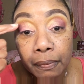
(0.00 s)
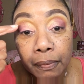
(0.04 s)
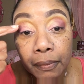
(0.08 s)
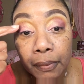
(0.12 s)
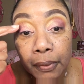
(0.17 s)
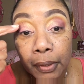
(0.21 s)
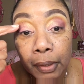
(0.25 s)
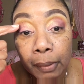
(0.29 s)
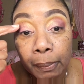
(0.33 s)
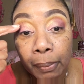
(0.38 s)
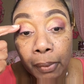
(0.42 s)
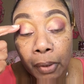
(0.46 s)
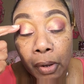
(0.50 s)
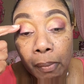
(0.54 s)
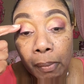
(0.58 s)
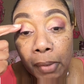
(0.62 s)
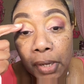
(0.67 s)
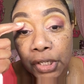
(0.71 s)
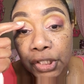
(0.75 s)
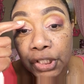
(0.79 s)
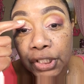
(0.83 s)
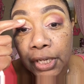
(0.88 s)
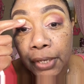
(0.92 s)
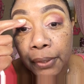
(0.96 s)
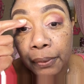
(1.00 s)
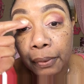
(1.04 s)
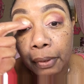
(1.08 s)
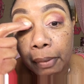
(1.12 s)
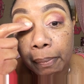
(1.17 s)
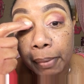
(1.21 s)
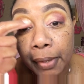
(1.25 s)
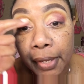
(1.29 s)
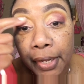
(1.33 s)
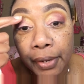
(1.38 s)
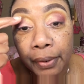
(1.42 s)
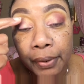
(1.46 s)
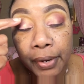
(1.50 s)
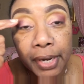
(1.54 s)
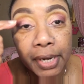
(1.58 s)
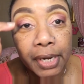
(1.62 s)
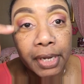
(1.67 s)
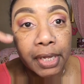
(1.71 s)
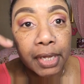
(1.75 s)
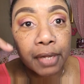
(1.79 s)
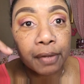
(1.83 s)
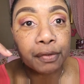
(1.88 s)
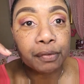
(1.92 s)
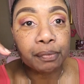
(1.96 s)
I brought my shadow up here, and it
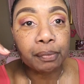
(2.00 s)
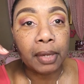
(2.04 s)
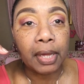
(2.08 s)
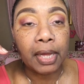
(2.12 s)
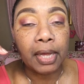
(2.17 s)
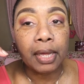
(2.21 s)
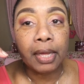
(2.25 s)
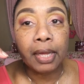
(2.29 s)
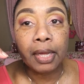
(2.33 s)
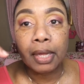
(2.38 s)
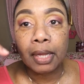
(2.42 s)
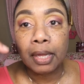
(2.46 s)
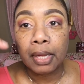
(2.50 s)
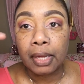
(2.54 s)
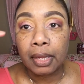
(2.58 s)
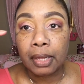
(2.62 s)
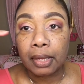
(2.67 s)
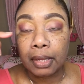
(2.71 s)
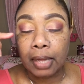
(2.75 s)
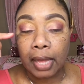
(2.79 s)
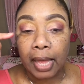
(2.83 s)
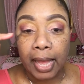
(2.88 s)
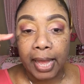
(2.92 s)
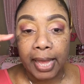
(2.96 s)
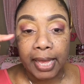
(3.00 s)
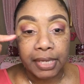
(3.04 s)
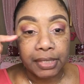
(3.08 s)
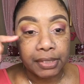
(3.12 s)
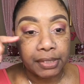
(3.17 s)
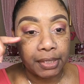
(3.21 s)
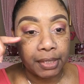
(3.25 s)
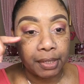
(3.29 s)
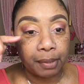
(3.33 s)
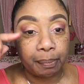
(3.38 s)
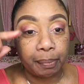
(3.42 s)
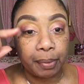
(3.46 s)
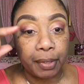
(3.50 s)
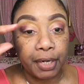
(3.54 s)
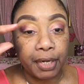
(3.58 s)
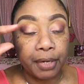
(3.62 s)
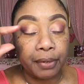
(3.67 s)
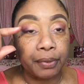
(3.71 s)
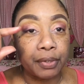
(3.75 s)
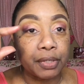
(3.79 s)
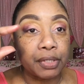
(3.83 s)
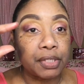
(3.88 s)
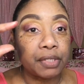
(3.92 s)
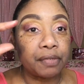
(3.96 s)
gives my eyes the
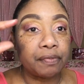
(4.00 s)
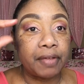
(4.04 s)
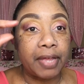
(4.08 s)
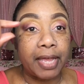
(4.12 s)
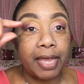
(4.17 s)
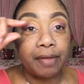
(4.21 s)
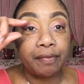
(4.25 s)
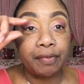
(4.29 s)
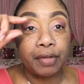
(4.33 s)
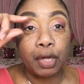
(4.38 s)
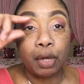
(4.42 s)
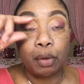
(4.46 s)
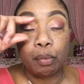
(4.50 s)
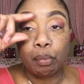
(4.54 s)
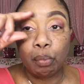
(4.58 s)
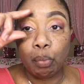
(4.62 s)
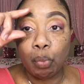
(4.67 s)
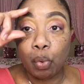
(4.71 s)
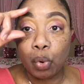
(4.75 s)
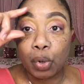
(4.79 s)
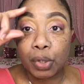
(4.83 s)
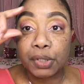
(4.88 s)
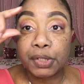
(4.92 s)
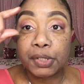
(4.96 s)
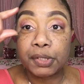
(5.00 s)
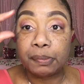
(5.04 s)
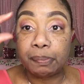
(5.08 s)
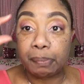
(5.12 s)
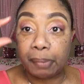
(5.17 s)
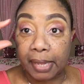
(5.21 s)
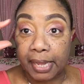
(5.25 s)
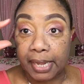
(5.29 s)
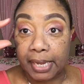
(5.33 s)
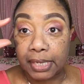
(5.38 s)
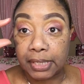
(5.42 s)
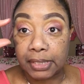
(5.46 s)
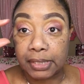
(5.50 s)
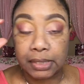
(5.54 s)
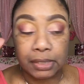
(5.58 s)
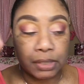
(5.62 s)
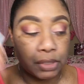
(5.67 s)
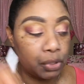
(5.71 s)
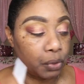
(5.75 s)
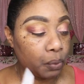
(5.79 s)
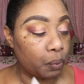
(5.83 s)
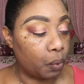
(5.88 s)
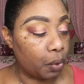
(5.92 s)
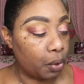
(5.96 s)
appearance of having more space
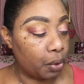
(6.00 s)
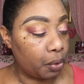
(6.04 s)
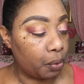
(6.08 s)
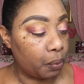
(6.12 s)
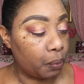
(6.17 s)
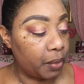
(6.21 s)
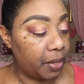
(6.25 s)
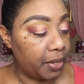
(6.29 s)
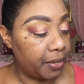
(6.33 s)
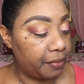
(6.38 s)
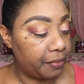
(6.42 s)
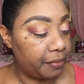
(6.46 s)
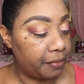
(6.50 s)
to work with.